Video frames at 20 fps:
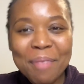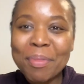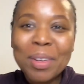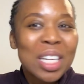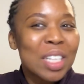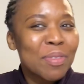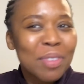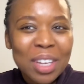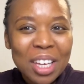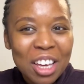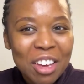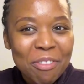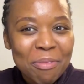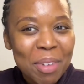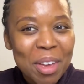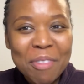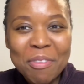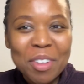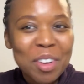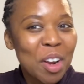Please forgive
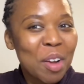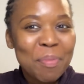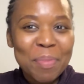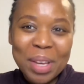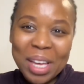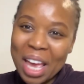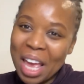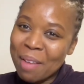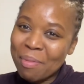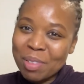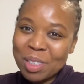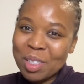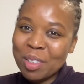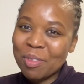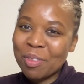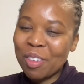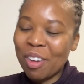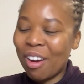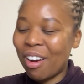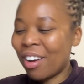me for not being able to
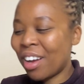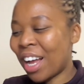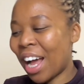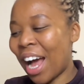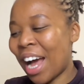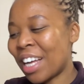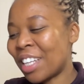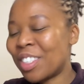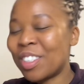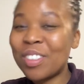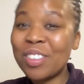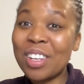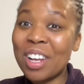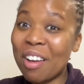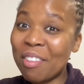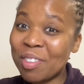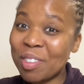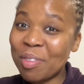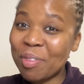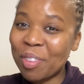vlog. I do
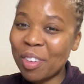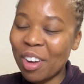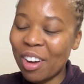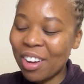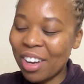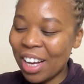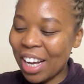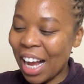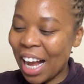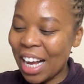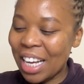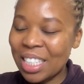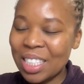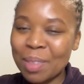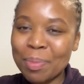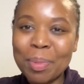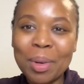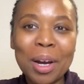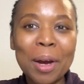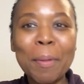love to vlog, guys,
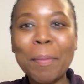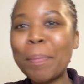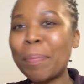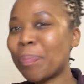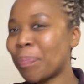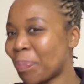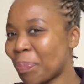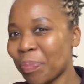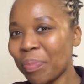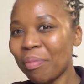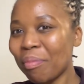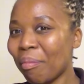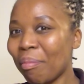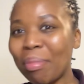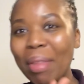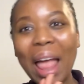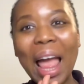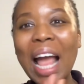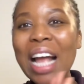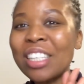but
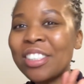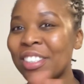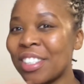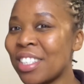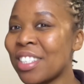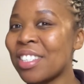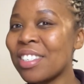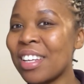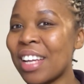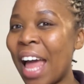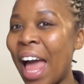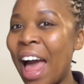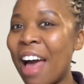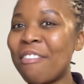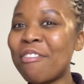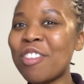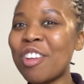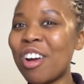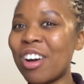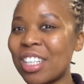have
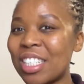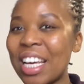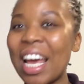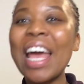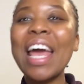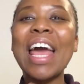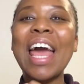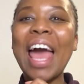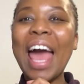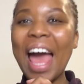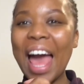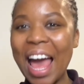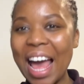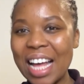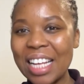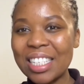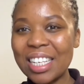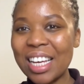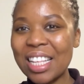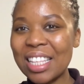not
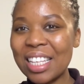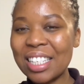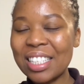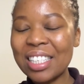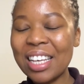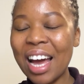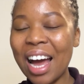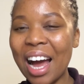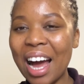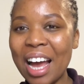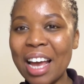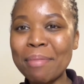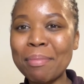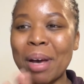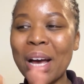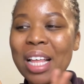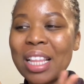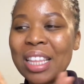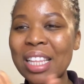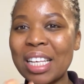had the time
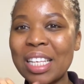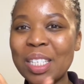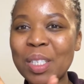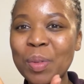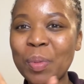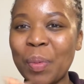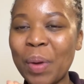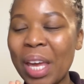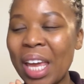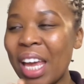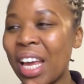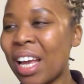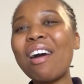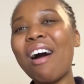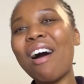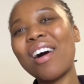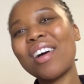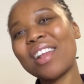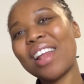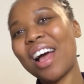this week.
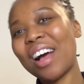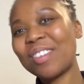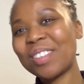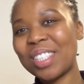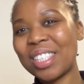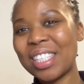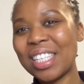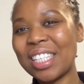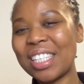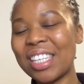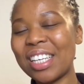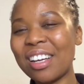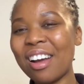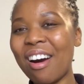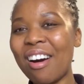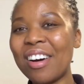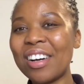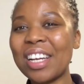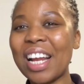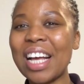Are now sitting
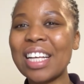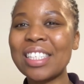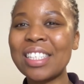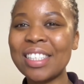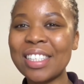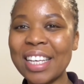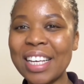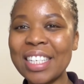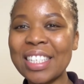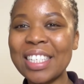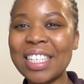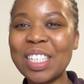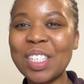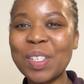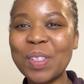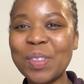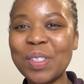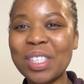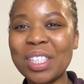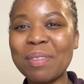on
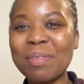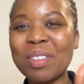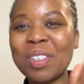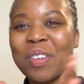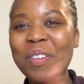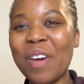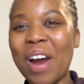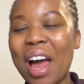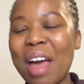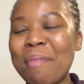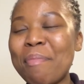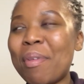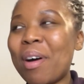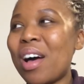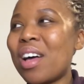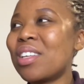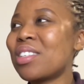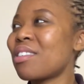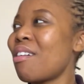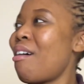62 subscribers.